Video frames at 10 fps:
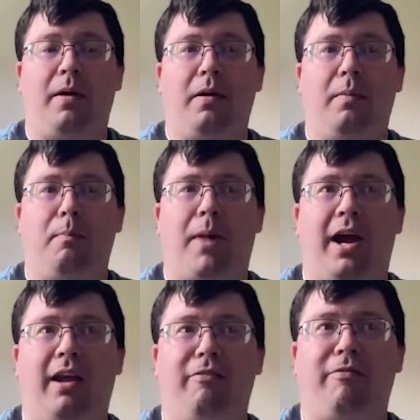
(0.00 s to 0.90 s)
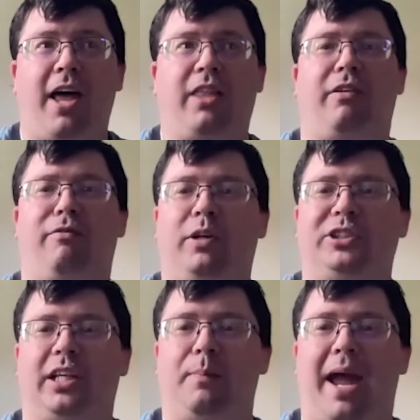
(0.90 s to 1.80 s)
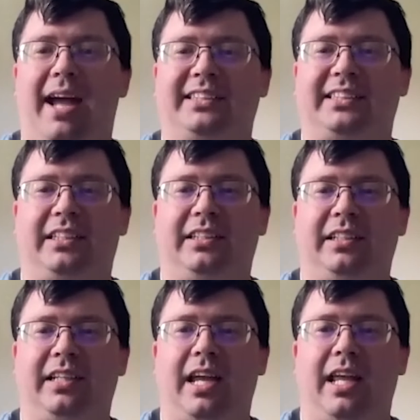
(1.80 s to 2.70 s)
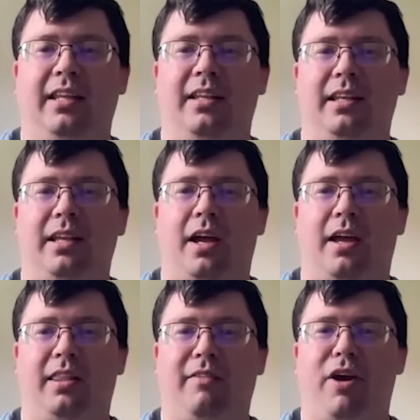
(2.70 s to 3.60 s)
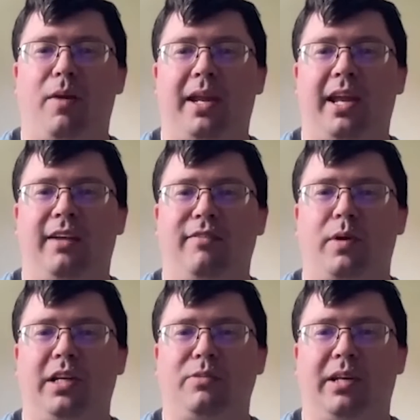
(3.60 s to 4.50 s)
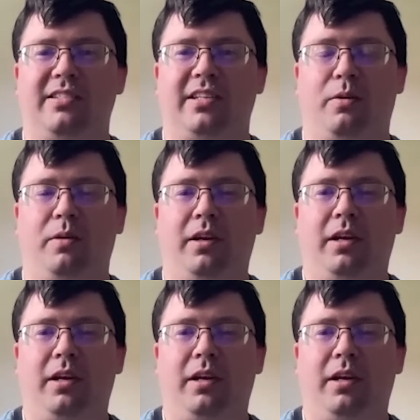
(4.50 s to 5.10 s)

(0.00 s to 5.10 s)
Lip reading: My father unfortunately passed in the very beginning of 2022.